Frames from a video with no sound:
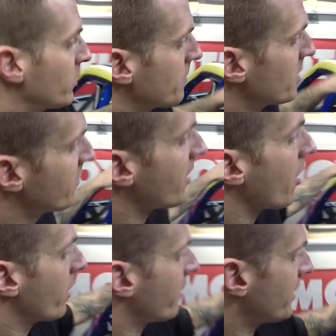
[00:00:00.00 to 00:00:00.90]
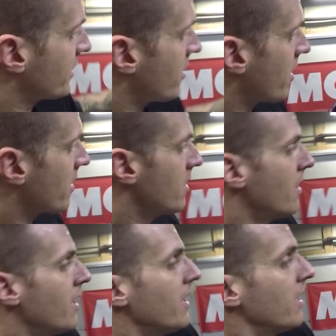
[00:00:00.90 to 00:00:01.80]
removed all the way around the car.
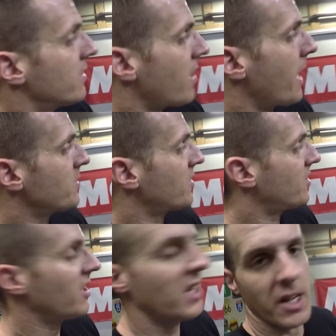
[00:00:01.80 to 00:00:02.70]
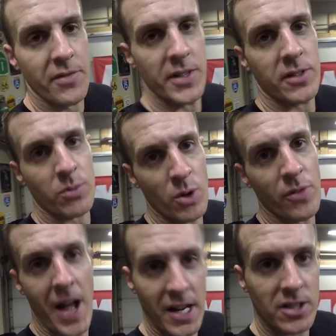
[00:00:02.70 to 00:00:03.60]
Time to see if this
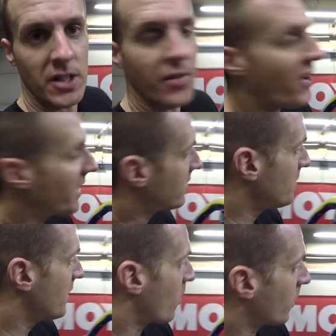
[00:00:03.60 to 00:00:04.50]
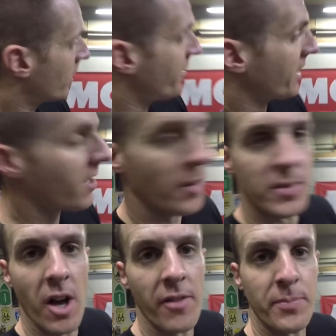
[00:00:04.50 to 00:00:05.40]
roof actually fights me or if it
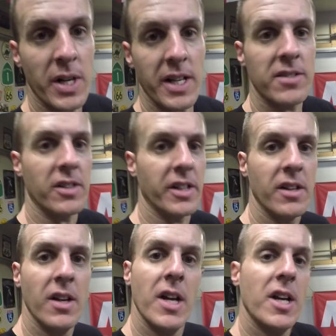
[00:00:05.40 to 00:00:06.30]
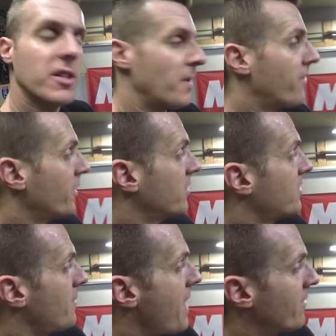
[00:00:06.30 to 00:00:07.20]
comes off pretty easily. It's my first
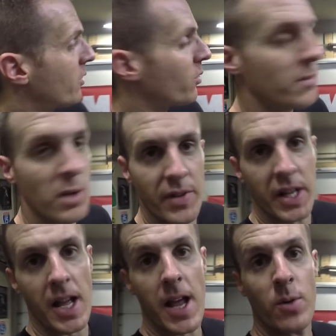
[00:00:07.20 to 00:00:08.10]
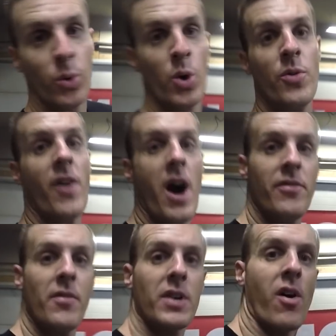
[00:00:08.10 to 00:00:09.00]
time ever removing a roof
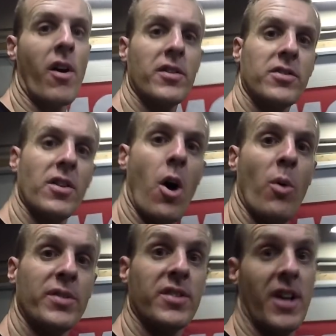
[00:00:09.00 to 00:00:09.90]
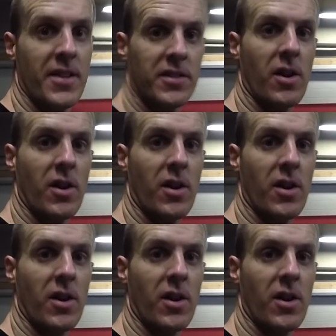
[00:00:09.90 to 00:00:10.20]
off of a car, so we'll see how this